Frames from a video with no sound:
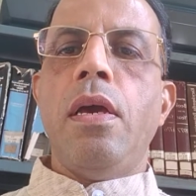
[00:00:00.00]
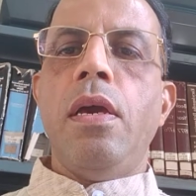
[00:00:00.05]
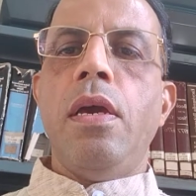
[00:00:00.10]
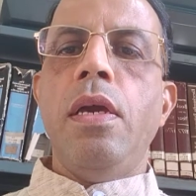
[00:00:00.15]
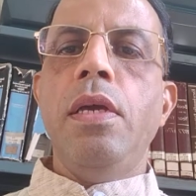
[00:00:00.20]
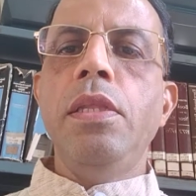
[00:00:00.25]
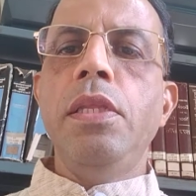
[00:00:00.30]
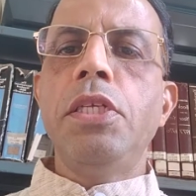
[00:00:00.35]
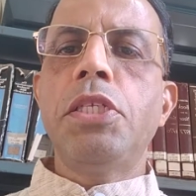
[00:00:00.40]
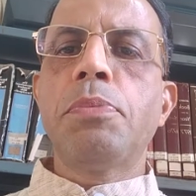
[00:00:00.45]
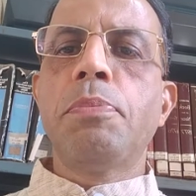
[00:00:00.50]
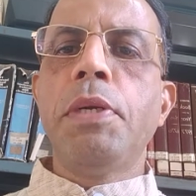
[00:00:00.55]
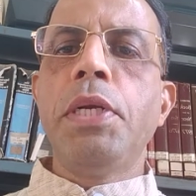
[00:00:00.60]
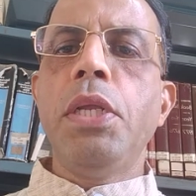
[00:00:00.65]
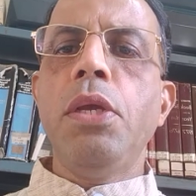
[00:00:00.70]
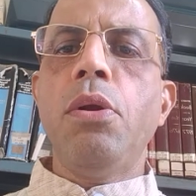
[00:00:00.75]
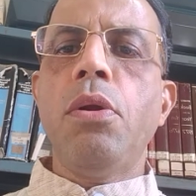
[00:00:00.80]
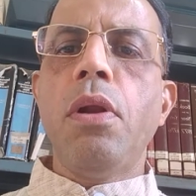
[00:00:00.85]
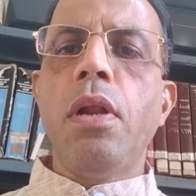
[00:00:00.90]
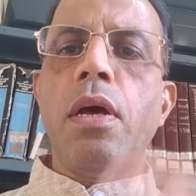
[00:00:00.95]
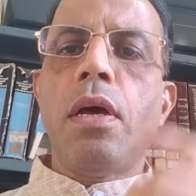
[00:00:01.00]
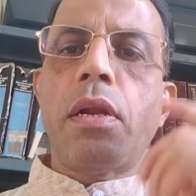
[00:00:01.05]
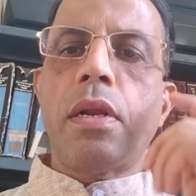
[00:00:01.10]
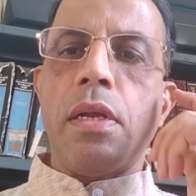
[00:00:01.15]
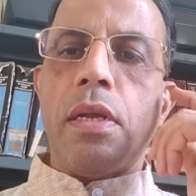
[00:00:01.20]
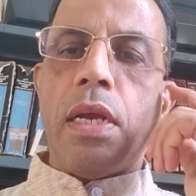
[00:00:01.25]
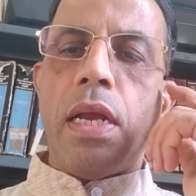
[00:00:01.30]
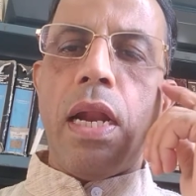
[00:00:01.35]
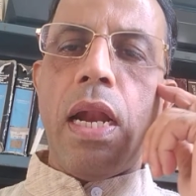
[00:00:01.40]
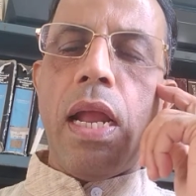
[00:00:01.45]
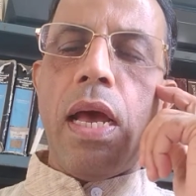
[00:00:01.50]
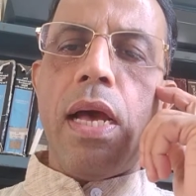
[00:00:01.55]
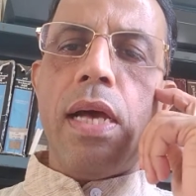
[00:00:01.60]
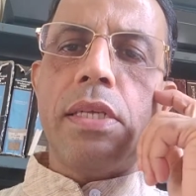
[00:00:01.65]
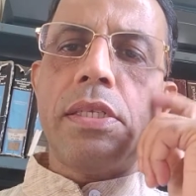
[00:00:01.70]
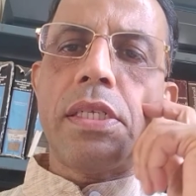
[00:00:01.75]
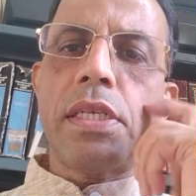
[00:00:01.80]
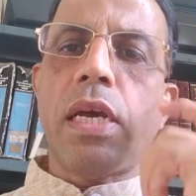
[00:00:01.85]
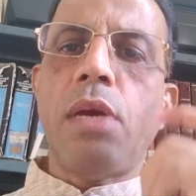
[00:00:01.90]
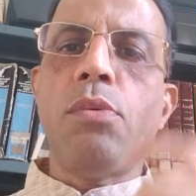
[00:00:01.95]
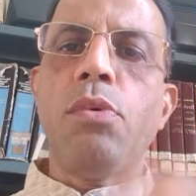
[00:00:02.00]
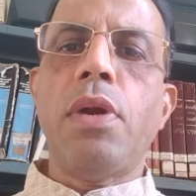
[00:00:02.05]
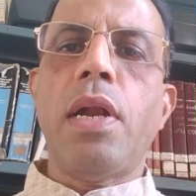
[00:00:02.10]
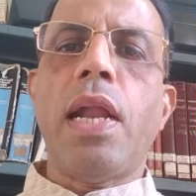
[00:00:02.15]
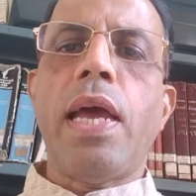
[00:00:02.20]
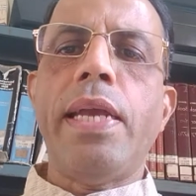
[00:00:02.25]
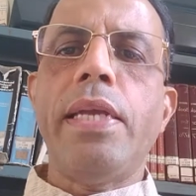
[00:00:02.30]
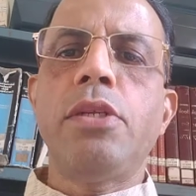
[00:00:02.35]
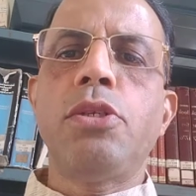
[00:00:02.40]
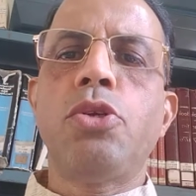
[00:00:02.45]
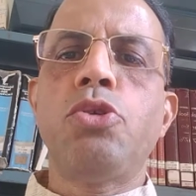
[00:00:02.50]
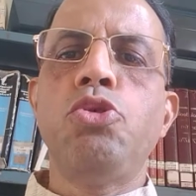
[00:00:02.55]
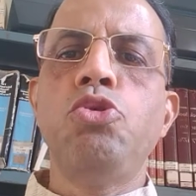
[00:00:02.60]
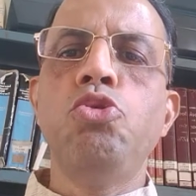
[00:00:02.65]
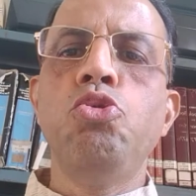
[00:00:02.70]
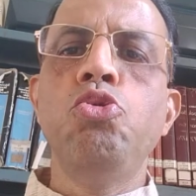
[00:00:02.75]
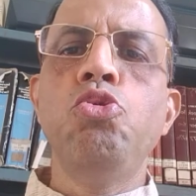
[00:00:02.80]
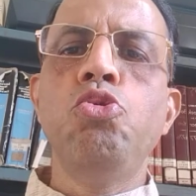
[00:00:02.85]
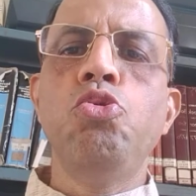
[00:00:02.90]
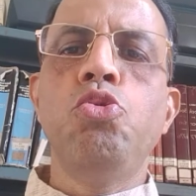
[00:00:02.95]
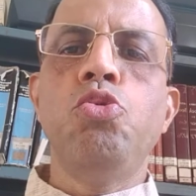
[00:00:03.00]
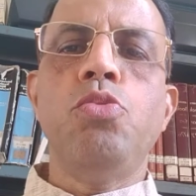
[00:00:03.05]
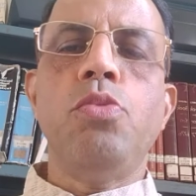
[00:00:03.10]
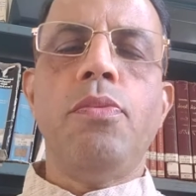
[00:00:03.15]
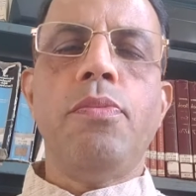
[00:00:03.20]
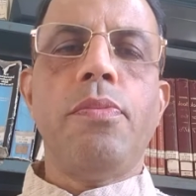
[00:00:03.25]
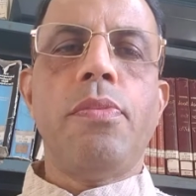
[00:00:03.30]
In this particular class, I would like to